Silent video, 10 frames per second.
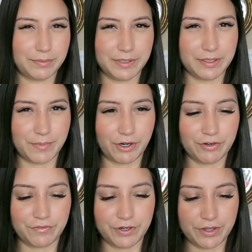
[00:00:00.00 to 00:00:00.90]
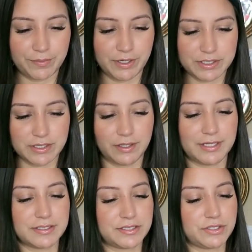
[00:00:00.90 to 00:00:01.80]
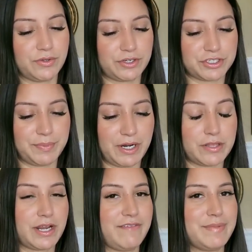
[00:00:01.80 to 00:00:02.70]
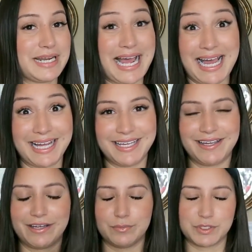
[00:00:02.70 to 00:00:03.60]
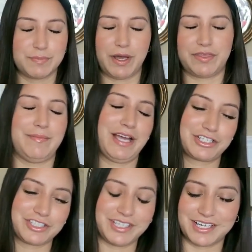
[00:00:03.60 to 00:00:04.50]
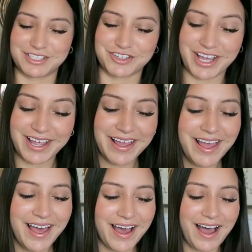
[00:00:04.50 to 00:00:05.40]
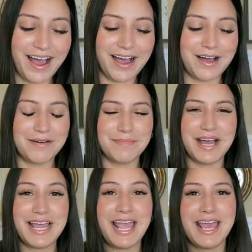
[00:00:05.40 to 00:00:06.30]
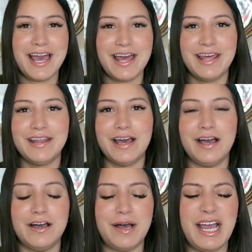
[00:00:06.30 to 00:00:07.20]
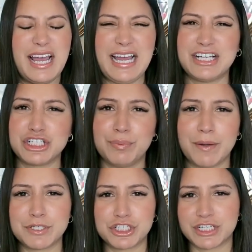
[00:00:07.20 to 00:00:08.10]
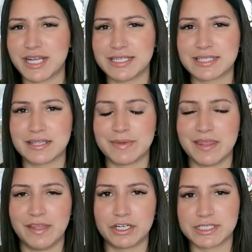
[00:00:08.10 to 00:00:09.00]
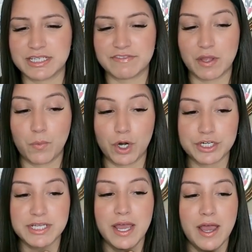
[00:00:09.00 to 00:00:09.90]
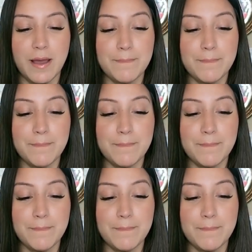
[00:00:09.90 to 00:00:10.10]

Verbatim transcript: probably in the market for another pair of sunglasses soon. There's a pair that I've been eyeing. I almost bought them actually yesterday. Um, and uh, I actually probably should have tested them in there to see if they worked.